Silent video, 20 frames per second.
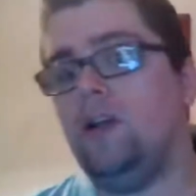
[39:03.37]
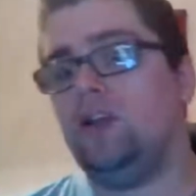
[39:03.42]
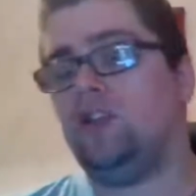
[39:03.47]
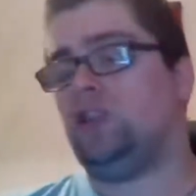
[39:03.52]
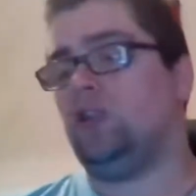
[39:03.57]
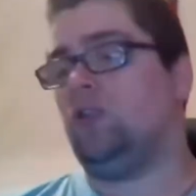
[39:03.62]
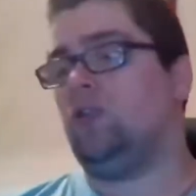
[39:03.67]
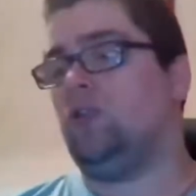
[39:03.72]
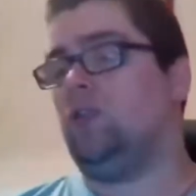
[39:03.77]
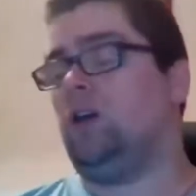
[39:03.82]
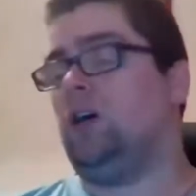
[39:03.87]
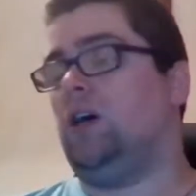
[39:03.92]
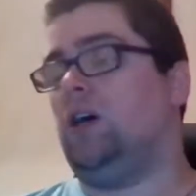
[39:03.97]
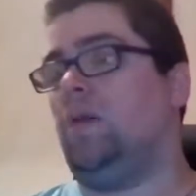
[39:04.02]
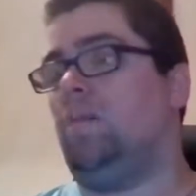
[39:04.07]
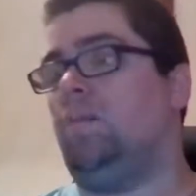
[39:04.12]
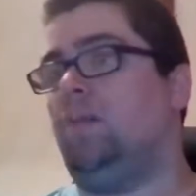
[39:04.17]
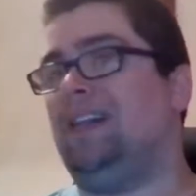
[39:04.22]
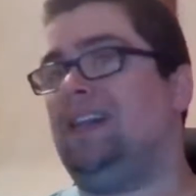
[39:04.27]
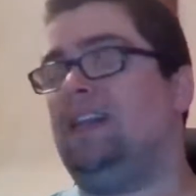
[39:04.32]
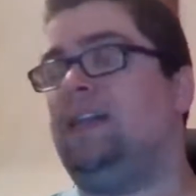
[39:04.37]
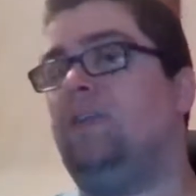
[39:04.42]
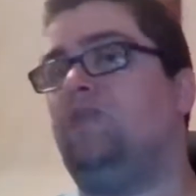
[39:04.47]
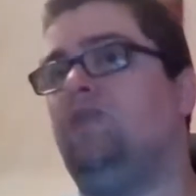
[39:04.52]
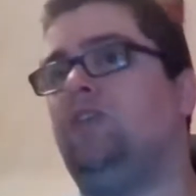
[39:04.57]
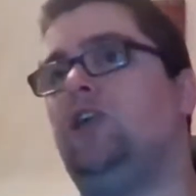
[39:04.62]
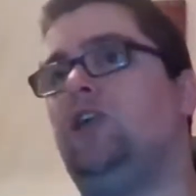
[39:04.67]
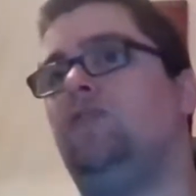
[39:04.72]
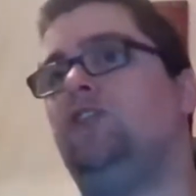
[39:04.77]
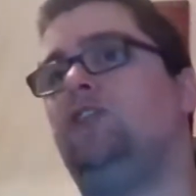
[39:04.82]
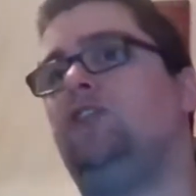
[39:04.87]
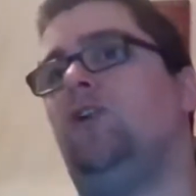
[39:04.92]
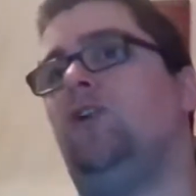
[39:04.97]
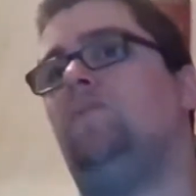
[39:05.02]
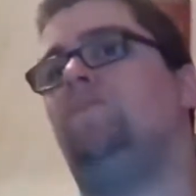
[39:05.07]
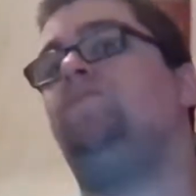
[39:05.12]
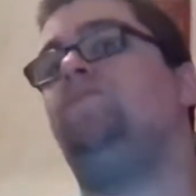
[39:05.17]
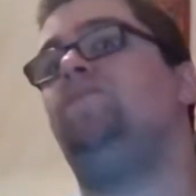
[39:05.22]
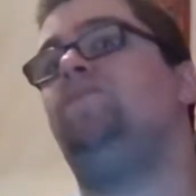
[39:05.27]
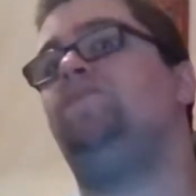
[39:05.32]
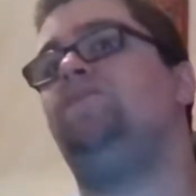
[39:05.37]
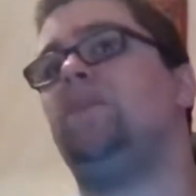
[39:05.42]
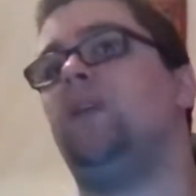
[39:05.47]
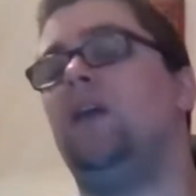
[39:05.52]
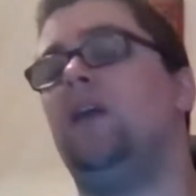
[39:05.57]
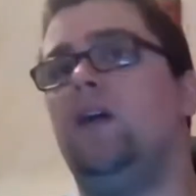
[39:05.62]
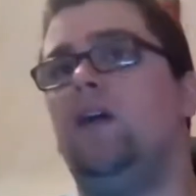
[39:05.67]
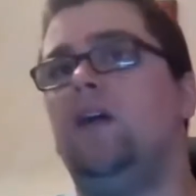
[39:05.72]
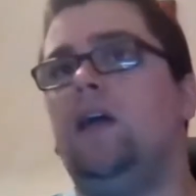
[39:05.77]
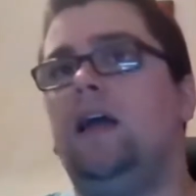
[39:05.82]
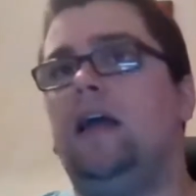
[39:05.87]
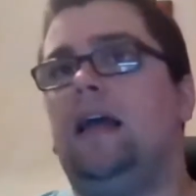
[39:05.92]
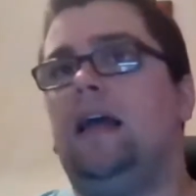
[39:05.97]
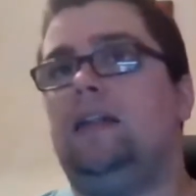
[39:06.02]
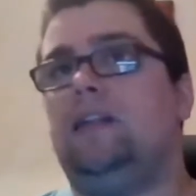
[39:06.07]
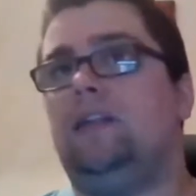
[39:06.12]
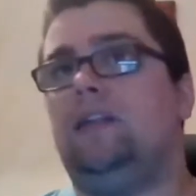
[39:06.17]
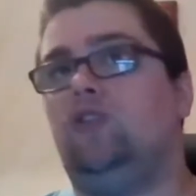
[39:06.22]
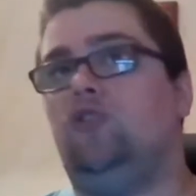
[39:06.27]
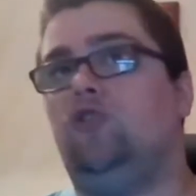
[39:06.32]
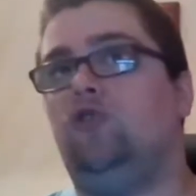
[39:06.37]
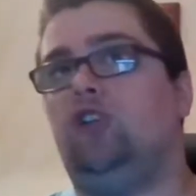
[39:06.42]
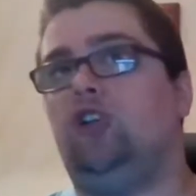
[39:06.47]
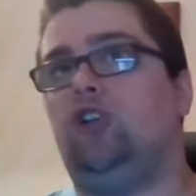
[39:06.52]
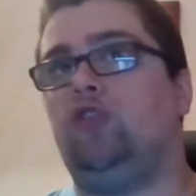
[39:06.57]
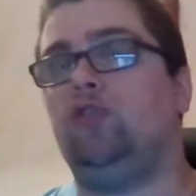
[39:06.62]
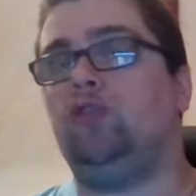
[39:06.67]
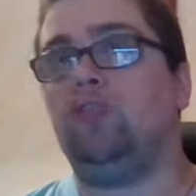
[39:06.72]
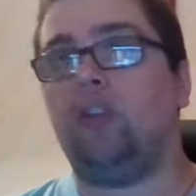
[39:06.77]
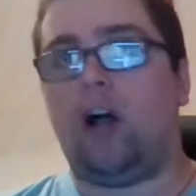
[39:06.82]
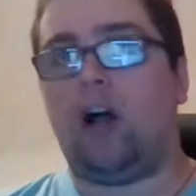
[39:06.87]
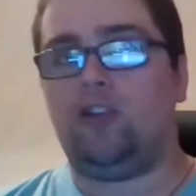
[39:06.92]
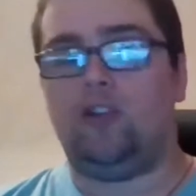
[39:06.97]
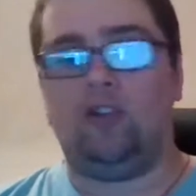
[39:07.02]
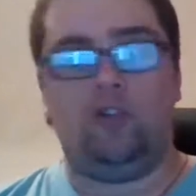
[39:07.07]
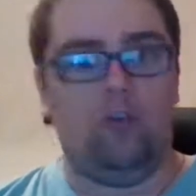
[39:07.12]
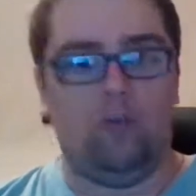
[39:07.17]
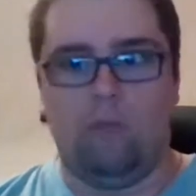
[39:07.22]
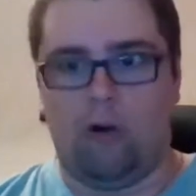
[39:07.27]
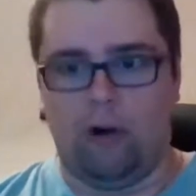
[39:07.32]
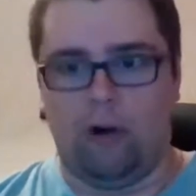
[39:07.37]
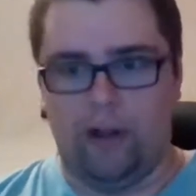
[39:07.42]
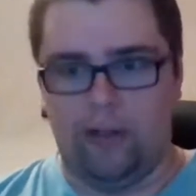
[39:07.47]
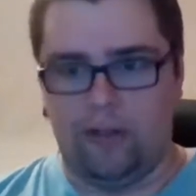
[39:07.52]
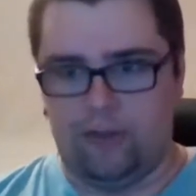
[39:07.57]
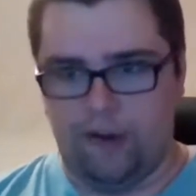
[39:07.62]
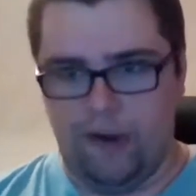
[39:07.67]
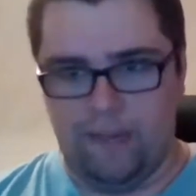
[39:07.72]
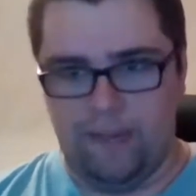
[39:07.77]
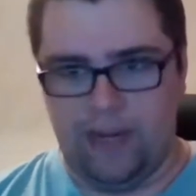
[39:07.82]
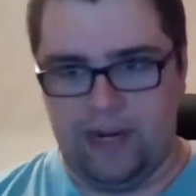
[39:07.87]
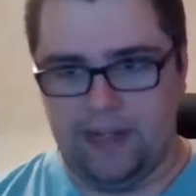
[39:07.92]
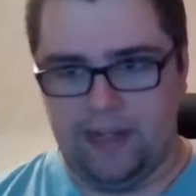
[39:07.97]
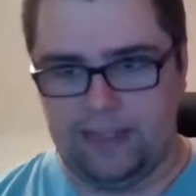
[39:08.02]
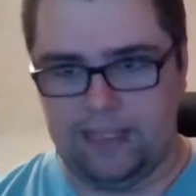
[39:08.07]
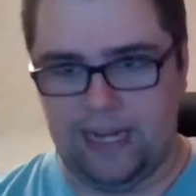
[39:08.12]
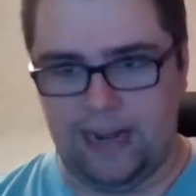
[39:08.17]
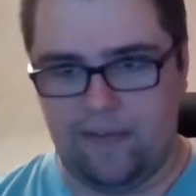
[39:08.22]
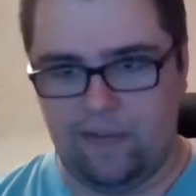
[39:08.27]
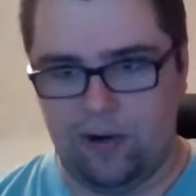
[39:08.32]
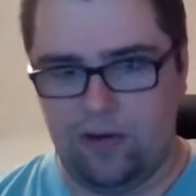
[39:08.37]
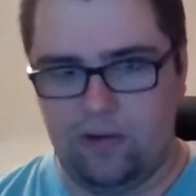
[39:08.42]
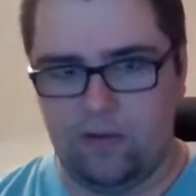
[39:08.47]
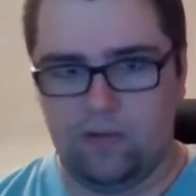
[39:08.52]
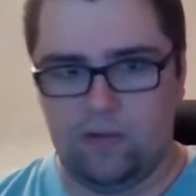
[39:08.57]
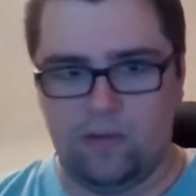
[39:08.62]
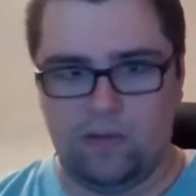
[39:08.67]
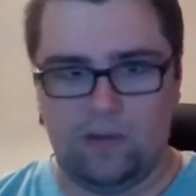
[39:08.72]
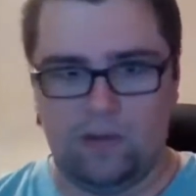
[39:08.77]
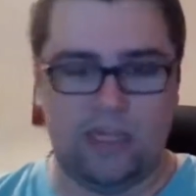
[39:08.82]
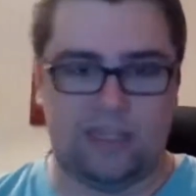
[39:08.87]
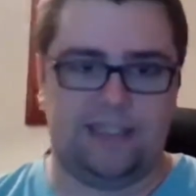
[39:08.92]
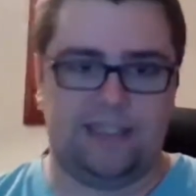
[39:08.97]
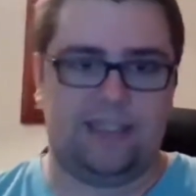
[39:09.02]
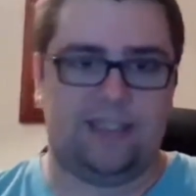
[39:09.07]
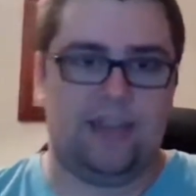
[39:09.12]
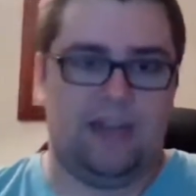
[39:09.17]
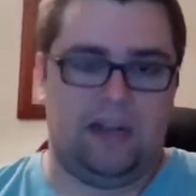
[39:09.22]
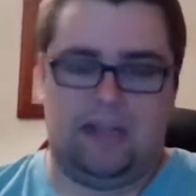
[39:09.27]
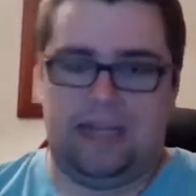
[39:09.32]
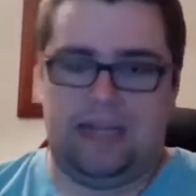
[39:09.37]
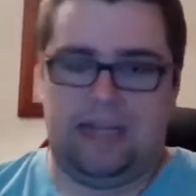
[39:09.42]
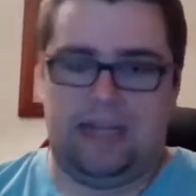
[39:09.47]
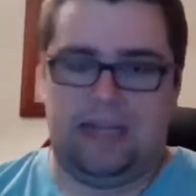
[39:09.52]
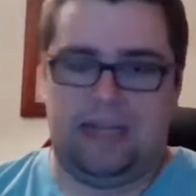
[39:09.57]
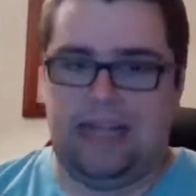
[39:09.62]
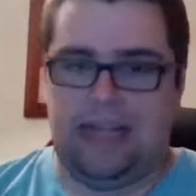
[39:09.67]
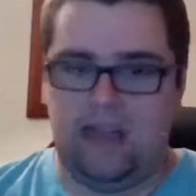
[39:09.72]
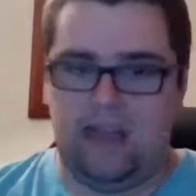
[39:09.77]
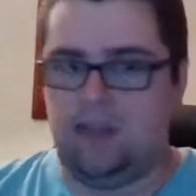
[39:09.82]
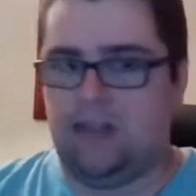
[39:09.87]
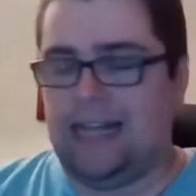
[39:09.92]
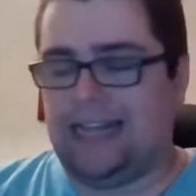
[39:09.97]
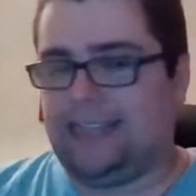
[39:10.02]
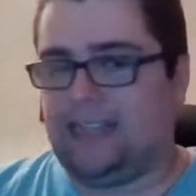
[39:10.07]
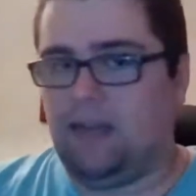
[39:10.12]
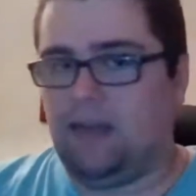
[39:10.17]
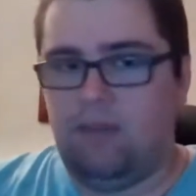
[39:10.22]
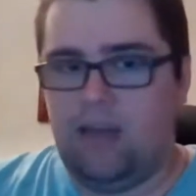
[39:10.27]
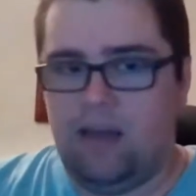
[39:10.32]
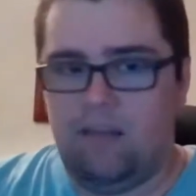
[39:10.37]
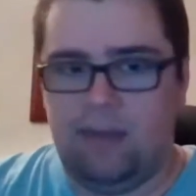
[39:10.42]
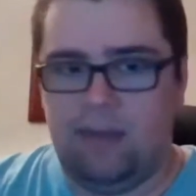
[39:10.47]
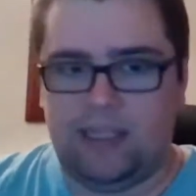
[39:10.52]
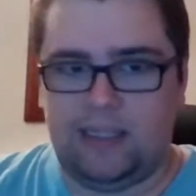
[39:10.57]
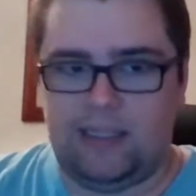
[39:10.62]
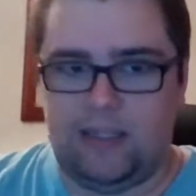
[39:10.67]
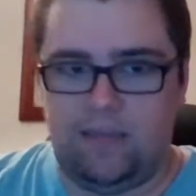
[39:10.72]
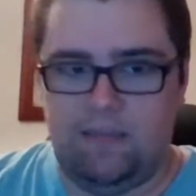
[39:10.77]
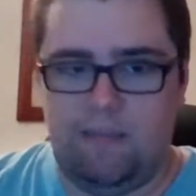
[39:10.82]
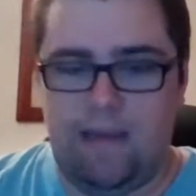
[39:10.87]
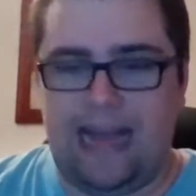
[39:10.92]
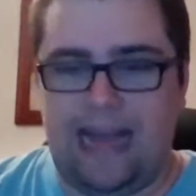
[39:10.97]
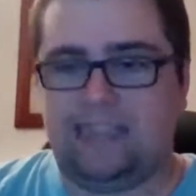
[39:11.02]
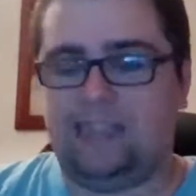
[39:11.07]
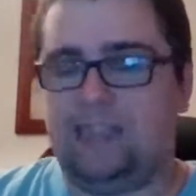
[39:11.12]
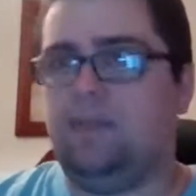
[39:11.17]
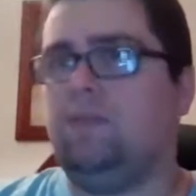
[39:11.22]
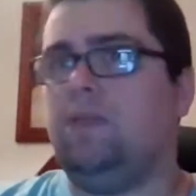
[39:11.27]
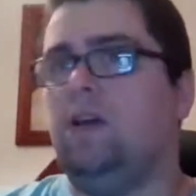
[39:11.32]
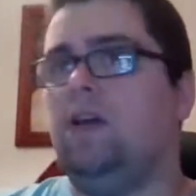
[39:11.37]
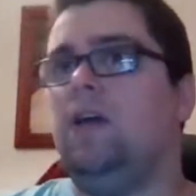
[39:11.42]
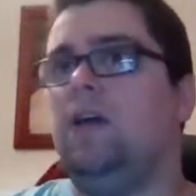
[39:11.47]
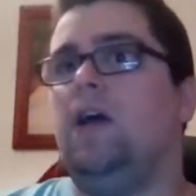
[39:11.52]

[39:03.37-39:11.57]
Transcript: So, uh, but there, there is no, you should not do more than three minutes ever. That's like, like that can be a max, maxim.